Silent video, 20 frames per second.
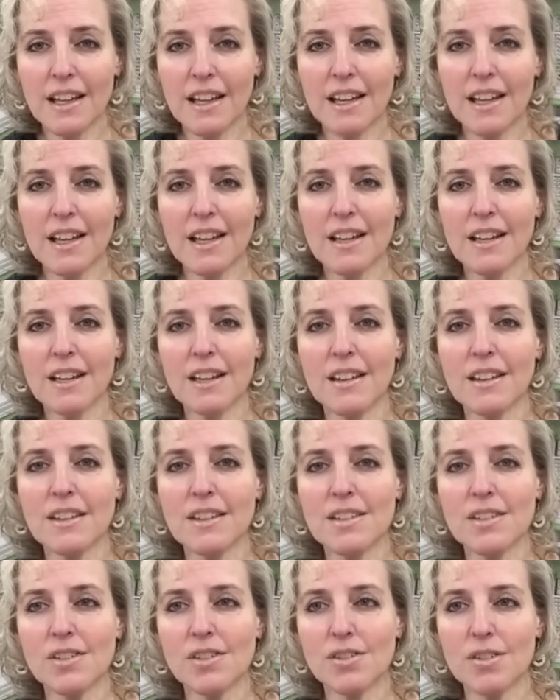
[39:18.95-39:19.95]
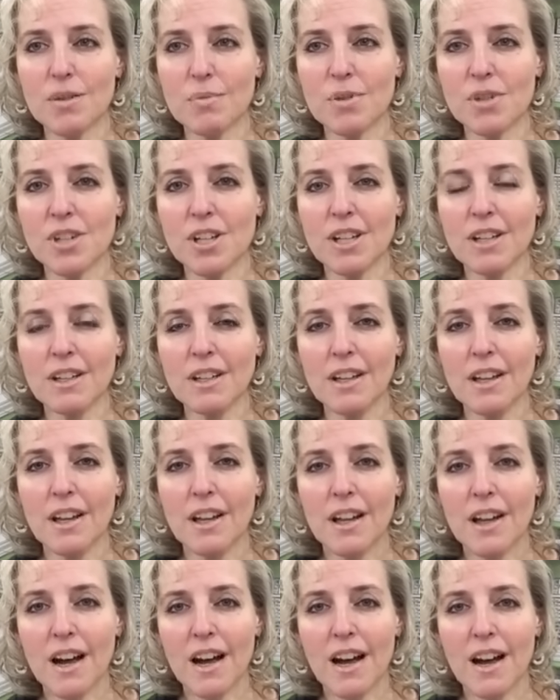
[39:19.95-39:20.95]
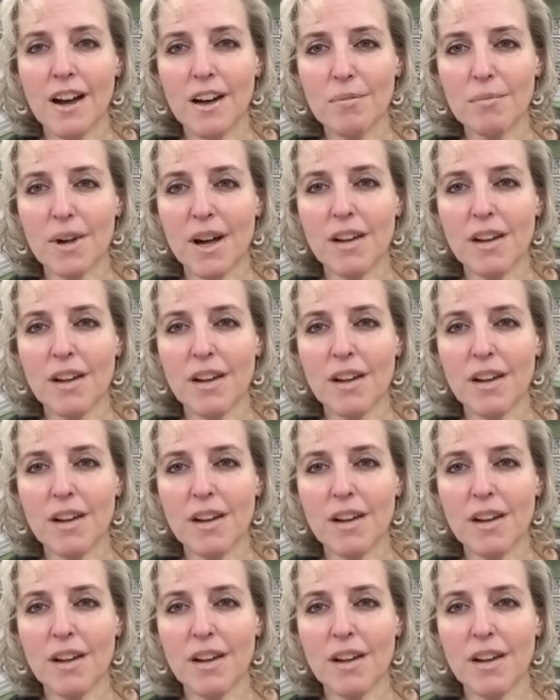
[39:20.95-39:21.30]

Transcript: in the description um,